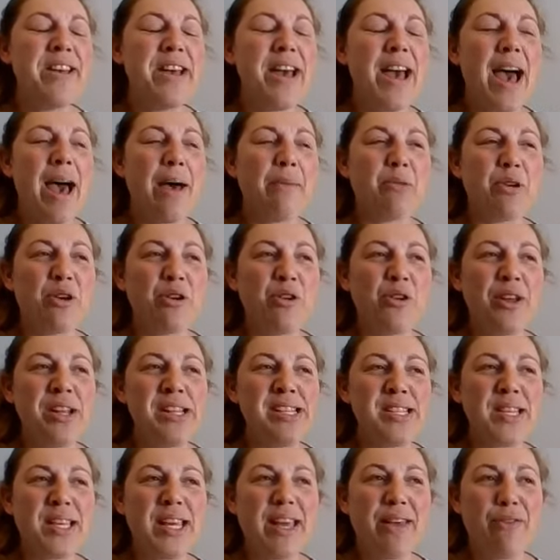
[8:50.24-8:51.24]
I'm going
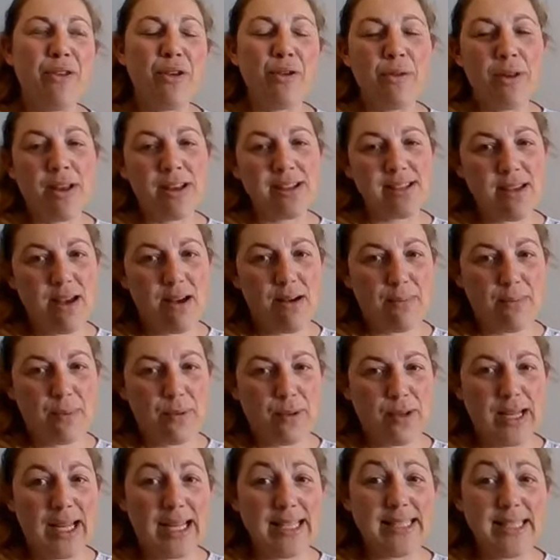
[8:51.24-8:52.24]
to give you an
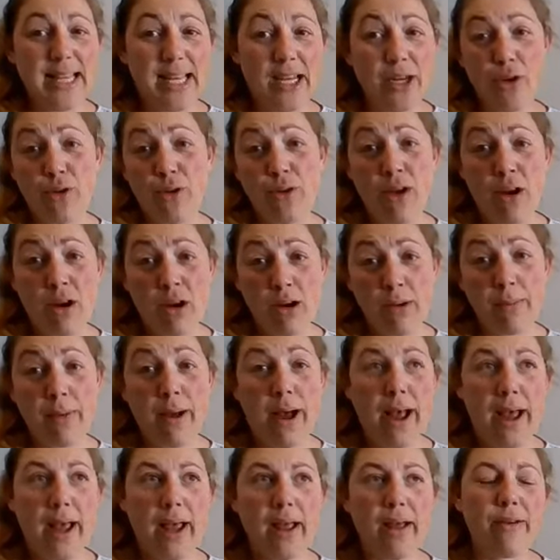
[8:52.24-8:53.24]
example. I said no yarn
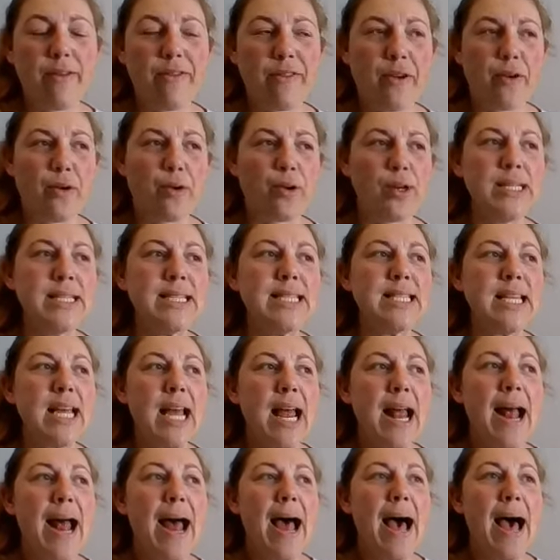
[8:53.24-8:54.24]
buying, of course,
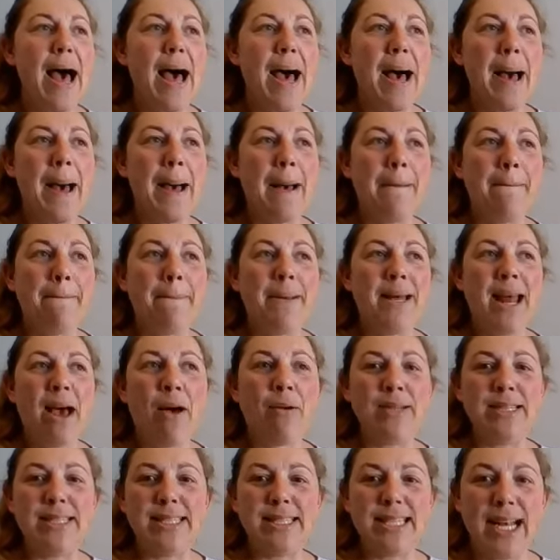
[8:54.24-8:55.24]
but I
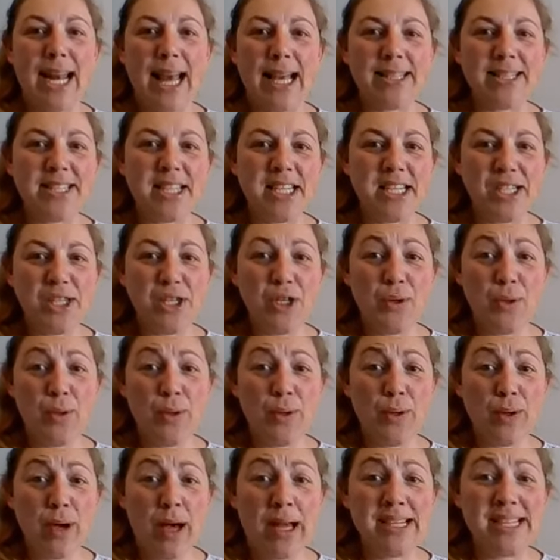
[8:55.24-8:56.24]
was selected
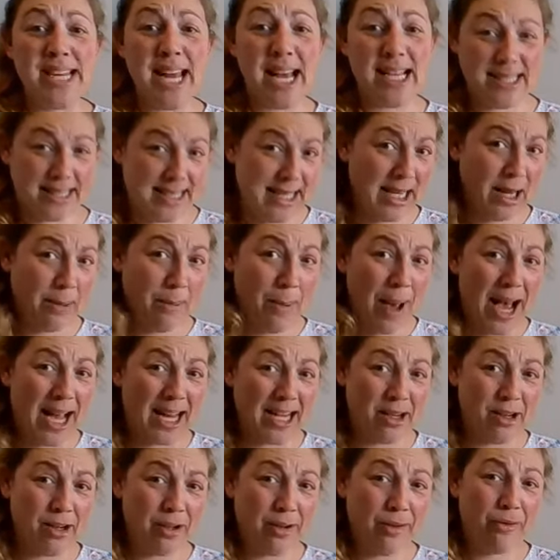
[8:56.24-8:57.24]
to test in a
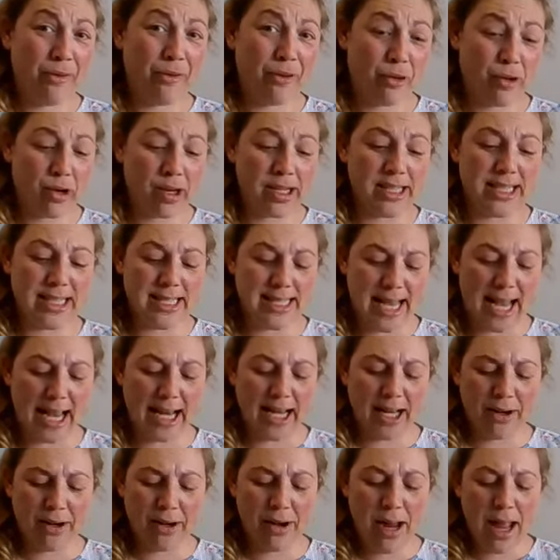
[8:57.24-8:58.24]
pattern for a
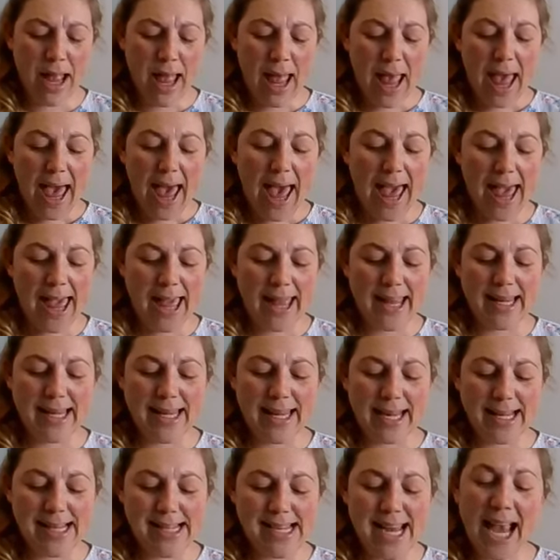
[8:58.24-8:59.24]
designer,
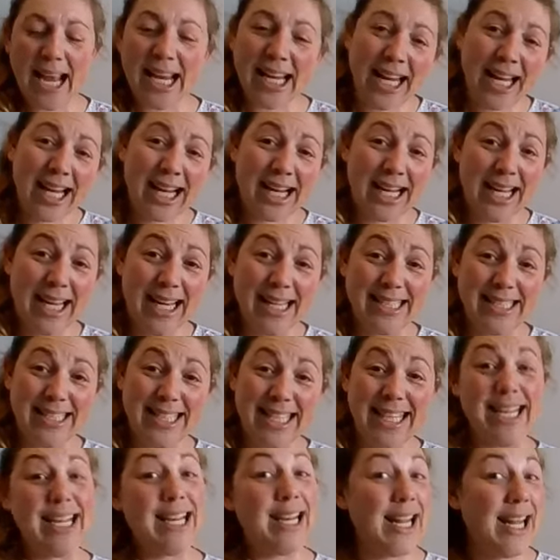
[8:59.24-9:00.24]
and technically it's
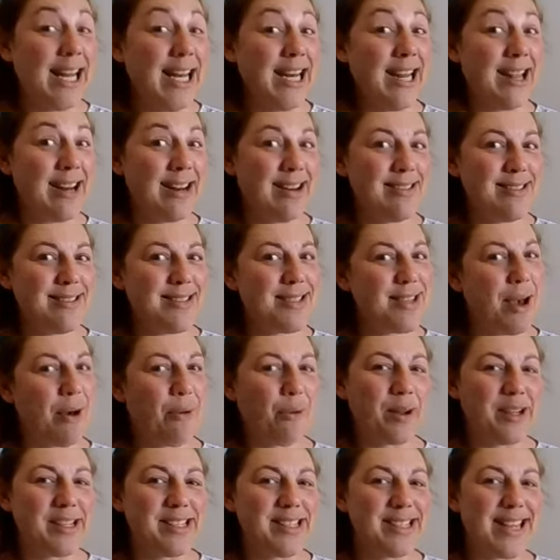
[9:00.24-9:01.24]
in linen. So
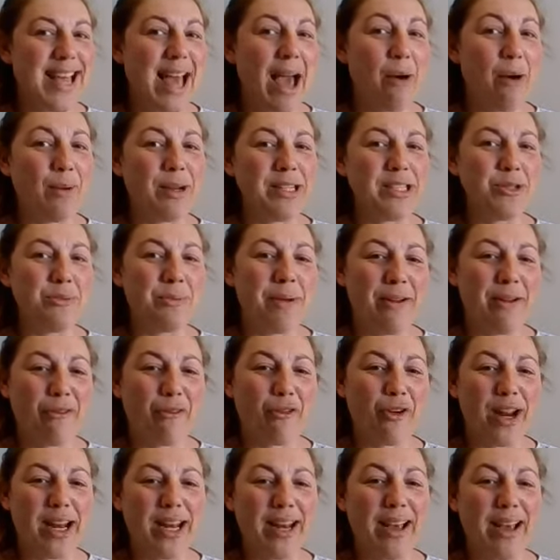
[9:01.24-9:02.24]
I went to my
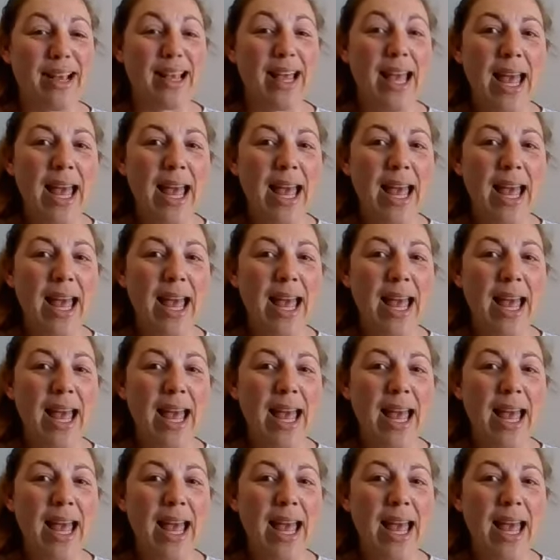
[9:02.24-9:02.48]
friend like,